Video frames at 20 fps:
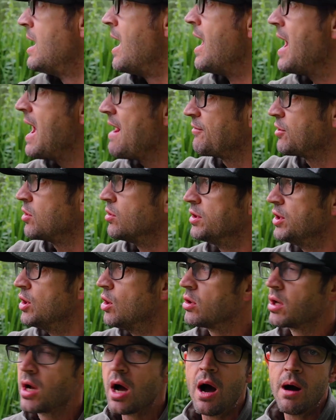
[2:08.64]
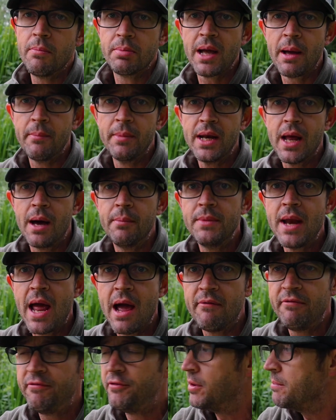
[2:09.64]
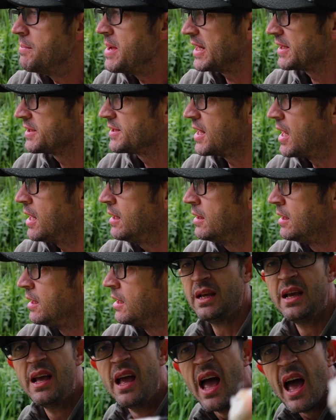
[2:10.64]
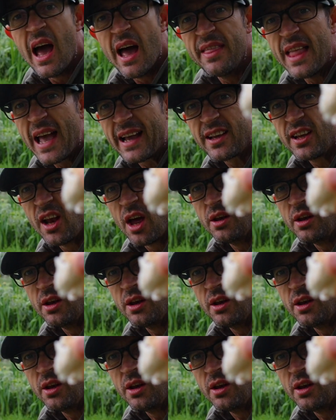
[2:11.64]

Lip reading: I have got the odd carp coming up now for a mixer, and that can